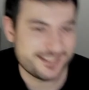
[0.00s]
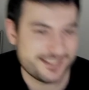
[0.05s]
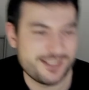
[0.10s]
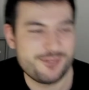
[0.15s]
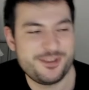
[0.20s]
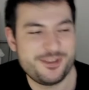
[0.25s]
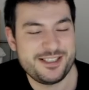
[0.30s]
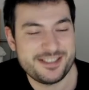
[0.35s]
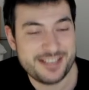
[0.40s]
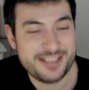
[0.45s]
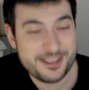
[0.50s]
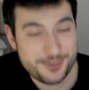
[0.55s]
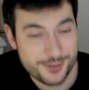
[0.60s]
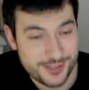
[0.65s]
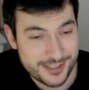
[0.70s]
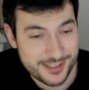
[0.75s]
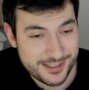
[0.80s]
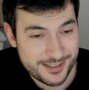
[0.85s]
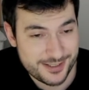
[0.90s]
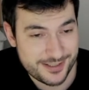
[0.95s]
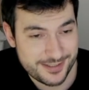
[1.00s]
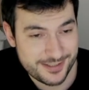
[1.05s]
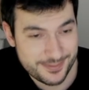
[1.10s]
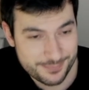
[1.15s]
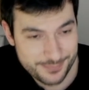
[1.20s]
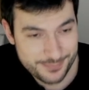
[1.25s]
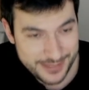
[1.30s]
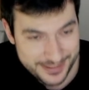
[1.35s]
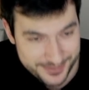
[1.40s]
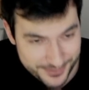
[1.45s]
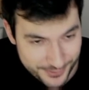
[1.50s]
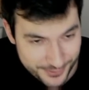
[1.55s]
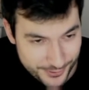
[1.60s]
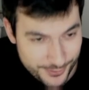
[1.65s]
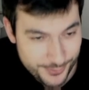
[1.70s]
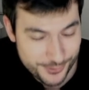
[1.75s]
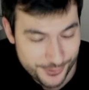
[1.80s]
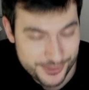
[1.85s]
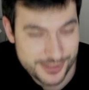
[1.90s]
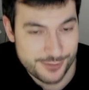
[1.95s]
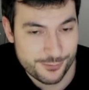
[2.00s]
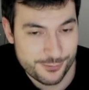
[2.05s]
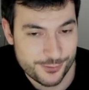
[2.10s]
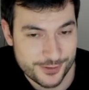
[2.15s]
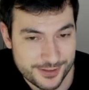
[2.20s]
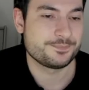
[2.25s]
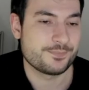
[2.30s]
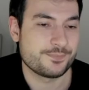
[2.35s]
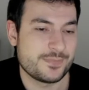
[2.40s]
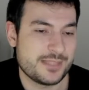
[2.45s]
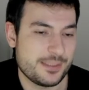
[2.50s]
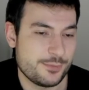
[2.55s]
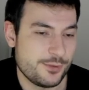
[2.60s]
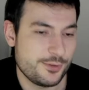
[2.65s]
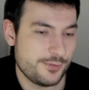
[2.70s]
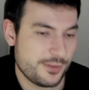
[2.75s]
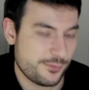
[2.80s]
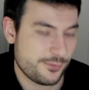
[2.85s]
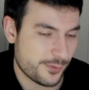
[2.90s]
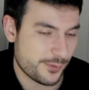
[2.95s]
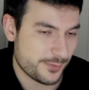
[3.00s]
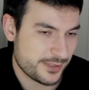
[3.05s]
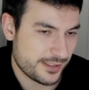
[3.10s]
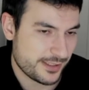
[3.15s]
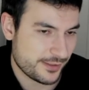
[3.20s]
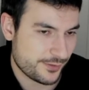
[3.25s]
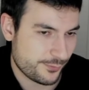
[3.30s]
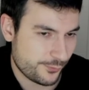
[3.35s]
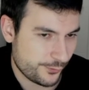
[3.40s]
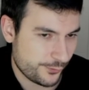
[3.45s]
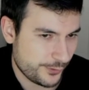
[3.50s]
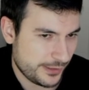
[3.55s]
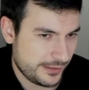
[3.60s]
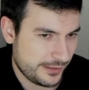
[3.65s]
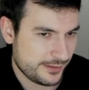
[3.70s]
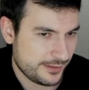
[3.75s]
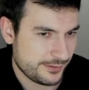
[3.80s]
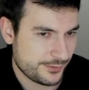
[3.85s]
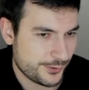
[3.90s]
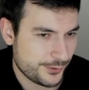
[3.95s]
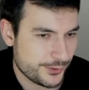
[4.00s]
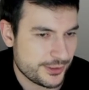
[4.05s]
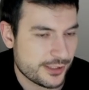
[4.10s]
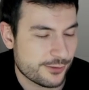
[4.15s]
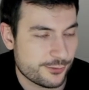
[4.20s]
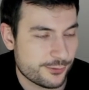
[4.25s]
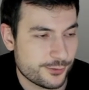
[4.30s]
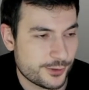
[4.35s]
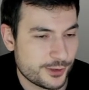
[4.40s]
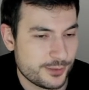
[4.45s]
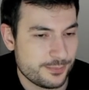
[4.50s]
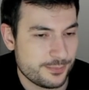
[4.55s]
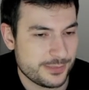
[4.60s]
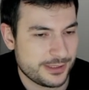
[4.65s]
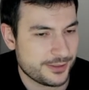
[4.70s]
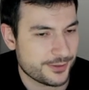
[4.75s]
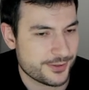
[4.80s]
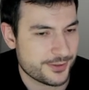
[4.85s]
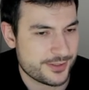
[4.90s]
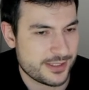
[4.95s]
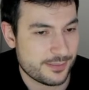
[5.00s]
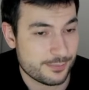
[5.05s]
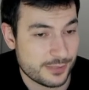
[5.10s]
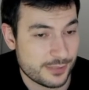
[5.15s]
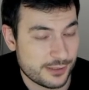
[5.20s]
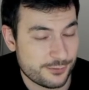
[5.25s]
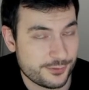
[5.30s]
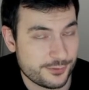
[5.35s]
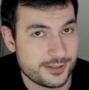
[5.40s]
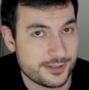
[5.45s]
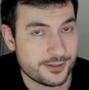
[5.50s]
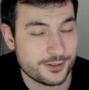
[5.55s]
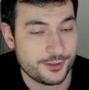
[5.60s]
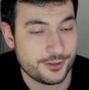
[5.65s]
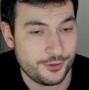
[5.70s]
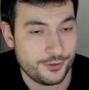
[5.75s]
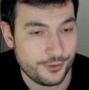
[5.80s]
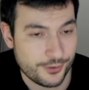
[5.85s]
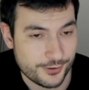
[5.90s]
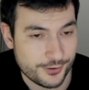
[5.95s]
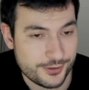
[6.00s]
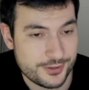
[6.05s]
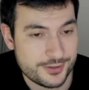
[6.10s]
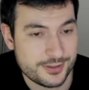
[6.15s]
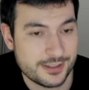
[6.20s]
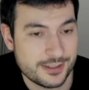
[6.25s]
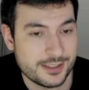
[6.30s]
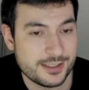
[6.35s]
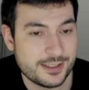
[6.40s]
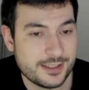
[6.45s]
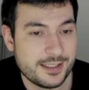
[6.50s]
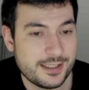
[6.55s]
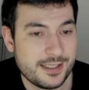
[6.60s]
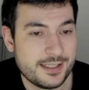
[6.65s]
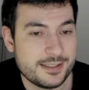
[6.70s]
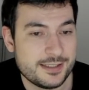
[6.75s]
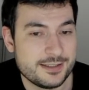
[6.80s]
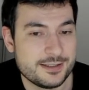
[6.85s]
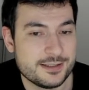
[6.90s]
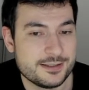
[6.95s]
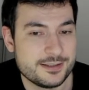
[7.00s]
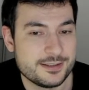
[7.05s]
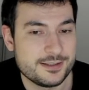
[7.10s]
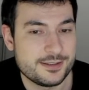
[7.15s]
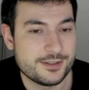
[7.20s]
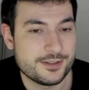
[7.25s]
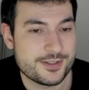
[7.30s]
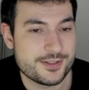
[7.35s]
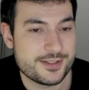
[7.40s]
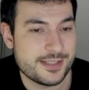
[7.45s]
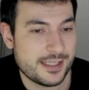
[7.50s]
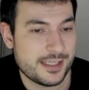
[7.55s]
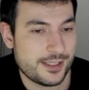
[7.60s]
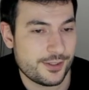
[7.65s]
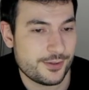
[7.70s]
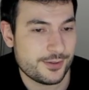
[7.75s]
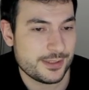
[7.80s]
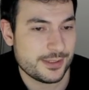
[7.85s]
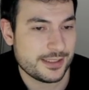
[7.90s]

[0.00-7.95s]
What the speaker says: I think Necrolite makes a huge difference. They moved it from tier 3 to tier 4 because they buffed it a lot. Because now,